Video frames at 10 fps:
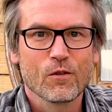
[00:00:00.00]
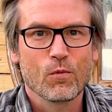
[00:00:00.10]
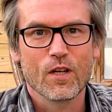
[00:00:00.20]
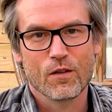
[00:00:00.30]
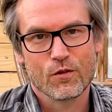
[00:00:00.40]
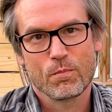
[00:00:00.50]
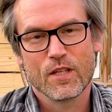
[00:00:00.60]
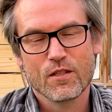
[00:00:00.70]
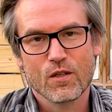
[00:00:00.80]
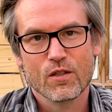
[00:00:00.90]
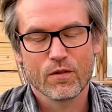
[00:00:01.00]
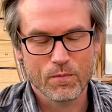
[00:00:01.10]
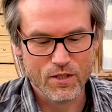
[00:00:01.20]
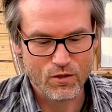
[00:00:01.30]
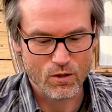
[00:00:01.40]
Welcome to Bestows from
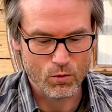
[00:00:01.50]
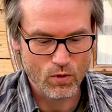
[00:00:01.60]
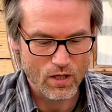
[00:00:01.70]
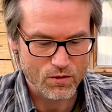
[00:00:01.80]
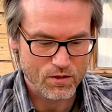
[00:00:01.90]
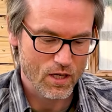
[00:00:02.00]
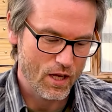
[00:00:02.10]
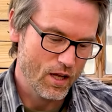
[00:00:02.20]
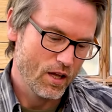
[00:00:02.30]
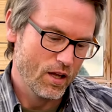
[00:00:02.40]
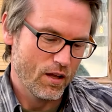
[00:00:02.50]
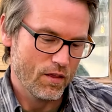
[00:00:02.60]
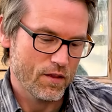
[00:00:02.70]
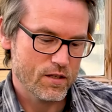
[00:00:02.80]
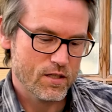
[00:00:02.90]
Bestows Brewhouse.
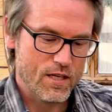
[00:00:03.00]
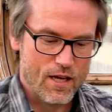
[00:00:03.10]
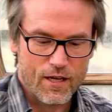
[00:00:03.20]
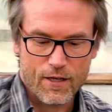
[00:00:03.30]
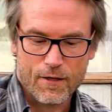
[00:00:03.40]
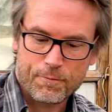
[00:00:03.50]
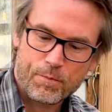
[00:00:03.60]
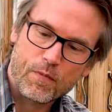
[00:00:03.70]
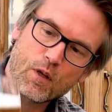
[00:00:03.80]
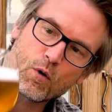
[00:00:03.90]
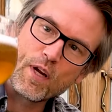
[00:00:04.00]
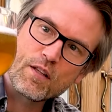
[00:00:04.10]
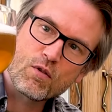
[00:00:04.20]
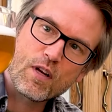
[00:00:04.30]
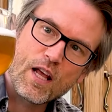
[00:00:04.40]
This is a grain
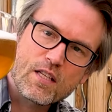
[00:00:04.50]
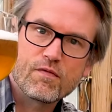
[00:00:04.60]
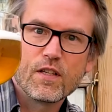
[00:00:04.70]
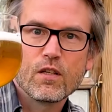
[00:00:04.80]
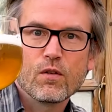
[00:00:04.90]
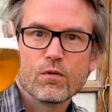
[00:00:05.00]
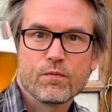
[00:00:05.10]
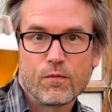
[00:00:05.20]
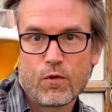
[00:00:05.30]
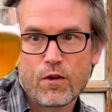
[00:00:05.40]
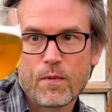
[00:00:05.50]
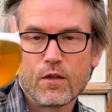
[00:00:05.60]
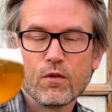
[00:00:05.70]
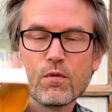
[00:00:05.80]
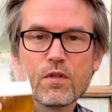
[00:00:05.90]
to glass video with my
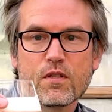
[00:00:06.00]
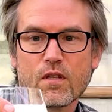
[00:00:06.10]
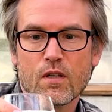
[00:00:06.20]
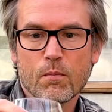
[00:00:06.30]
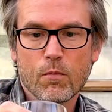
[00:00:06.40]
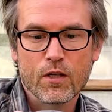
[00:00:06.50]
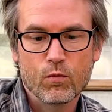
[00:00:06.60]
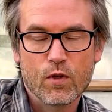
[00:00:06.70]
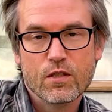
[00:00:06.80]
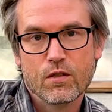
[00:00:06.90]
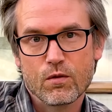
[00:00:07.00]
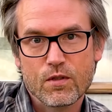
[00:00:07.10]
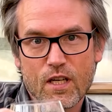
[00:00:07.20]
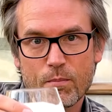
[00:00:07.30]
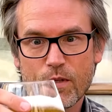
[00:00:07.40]
newest Modern West Coast
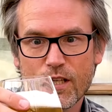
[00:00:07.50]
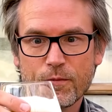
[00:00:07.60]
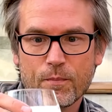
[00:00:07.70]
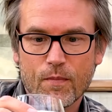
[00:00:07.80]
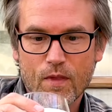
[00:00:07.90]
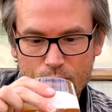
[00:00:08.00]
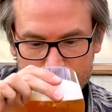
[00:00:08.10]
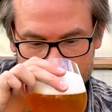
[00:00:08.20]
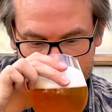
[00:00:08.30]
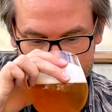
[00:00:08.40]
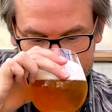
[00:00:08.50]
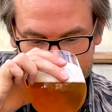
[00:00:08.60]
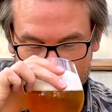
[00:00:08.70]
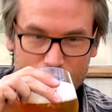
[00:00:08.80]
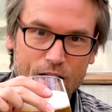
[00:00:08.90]
IPA,
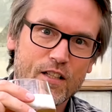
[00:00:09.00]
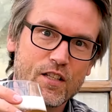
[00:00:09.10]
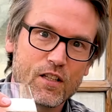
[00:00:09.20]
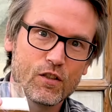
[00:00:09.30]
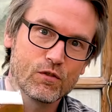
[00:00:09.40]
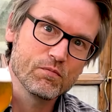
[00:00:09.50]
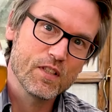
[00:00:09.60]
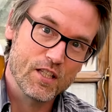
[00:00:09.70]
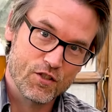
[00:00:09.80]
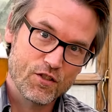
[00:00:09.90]
and I can tell you it's